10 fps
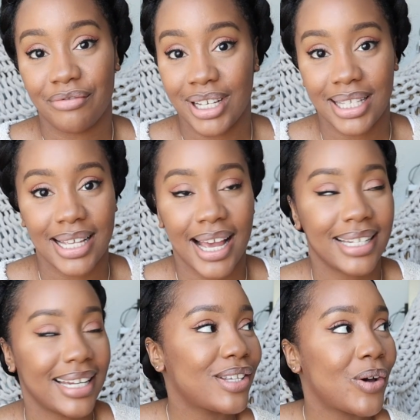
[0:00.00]

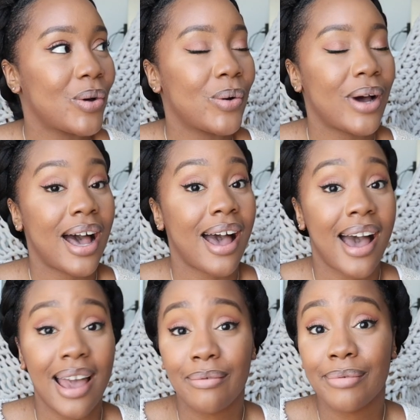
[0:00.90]
reset. So
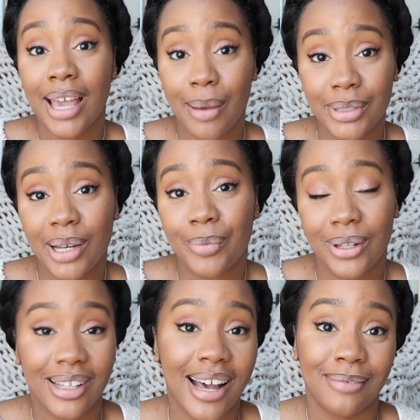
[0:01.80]
I've kept up
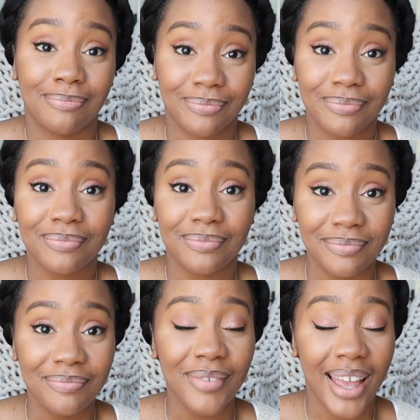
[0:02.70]
with that
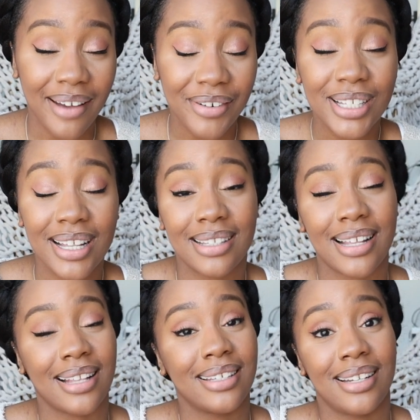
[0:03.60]
ever since
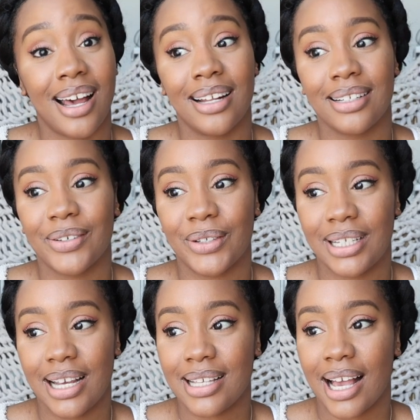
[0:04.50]
that's done. So
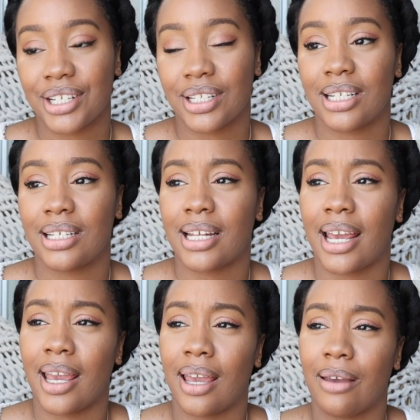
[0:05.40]
today is actually
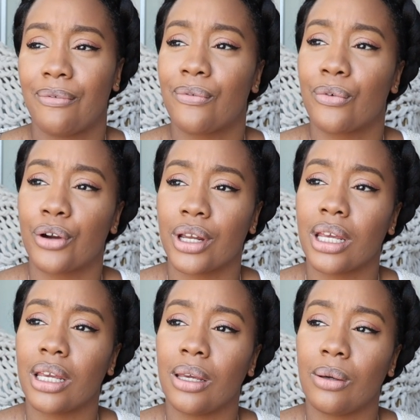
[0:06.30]
day
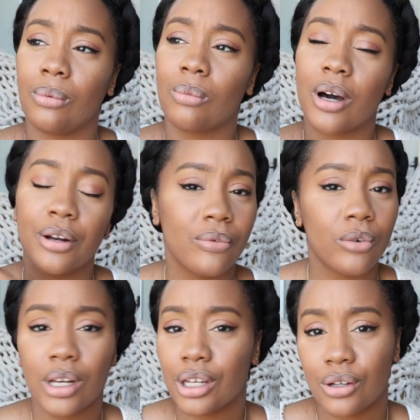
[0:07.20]
41 or
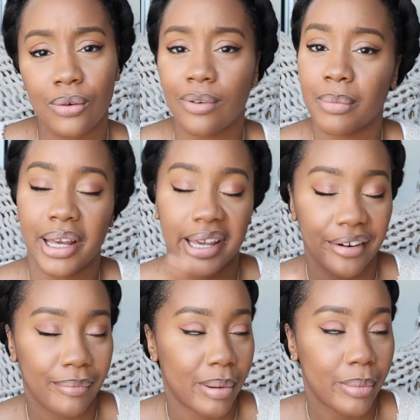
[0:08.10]
42 for me. I
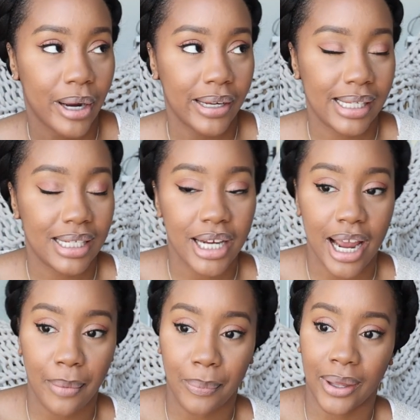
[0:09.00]
can't remember, I need to
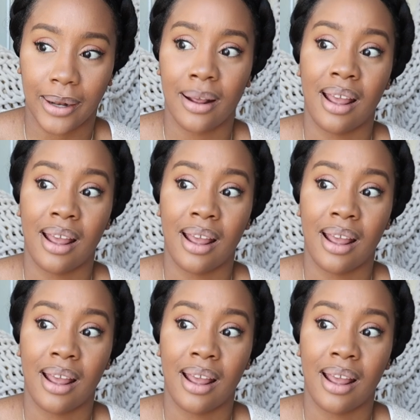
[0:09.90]
check, but